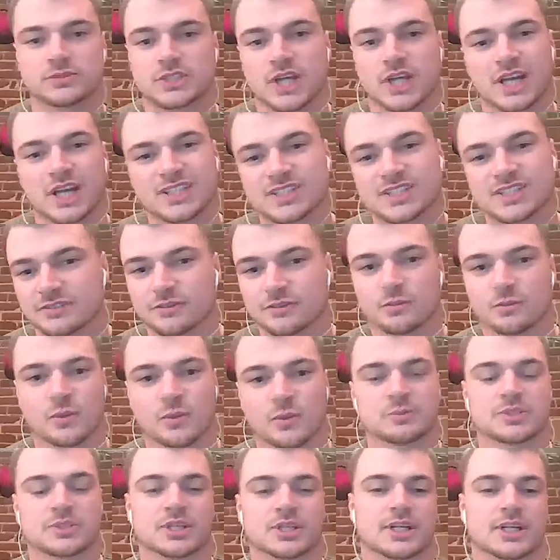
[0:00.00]
tons of different
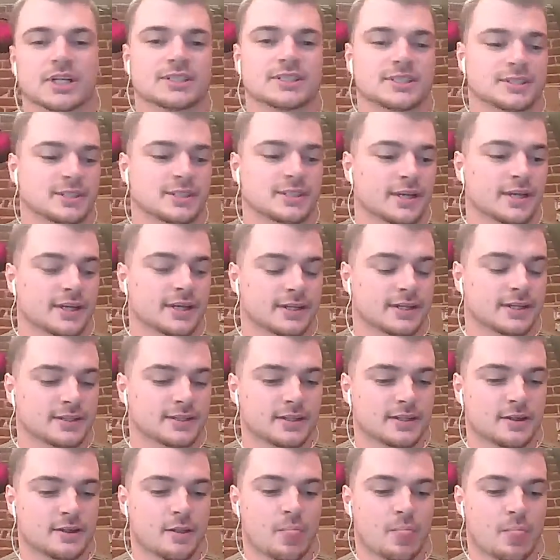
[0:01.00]
websites.
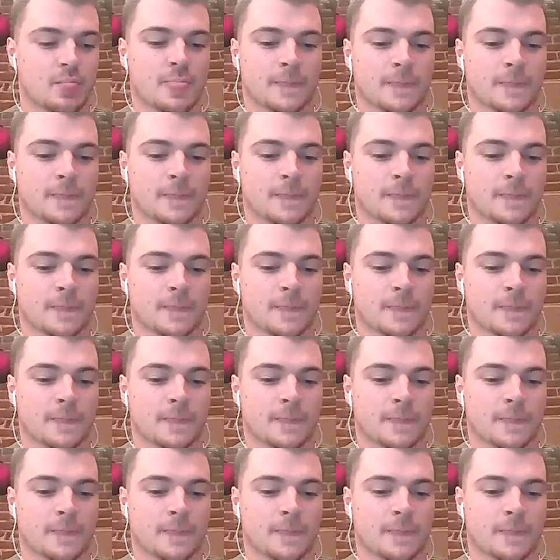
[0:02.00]
And